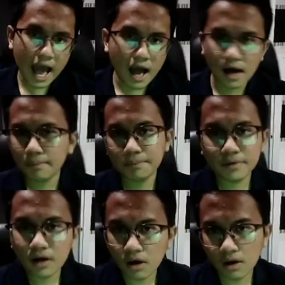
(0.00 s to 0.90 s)
up
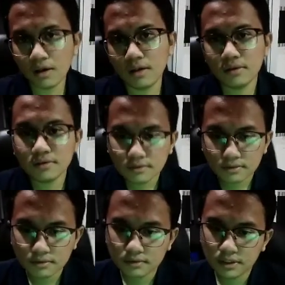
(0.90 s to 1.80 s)
all
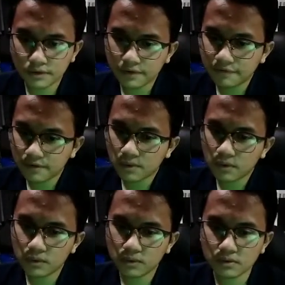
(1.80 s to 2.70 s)
the
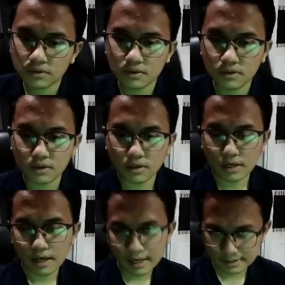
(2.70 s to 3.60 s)
review
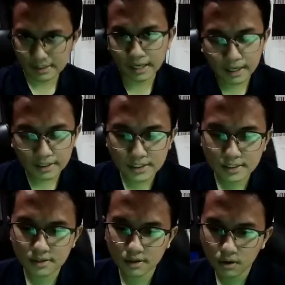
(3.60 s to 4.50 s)
I said.
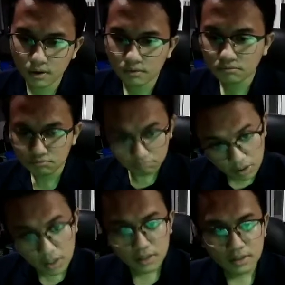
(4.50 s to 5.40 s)
So
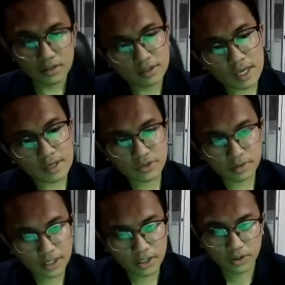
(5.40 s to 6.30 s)
this is
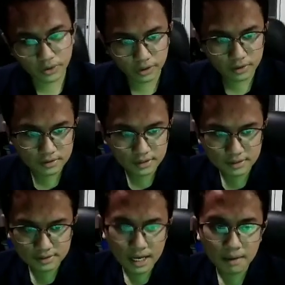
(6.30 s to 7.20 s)
actually a good
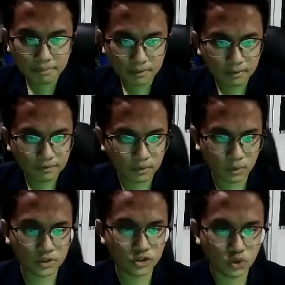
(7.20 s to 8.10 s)
example
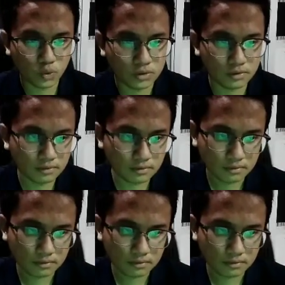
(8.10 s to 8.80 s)
for a journal,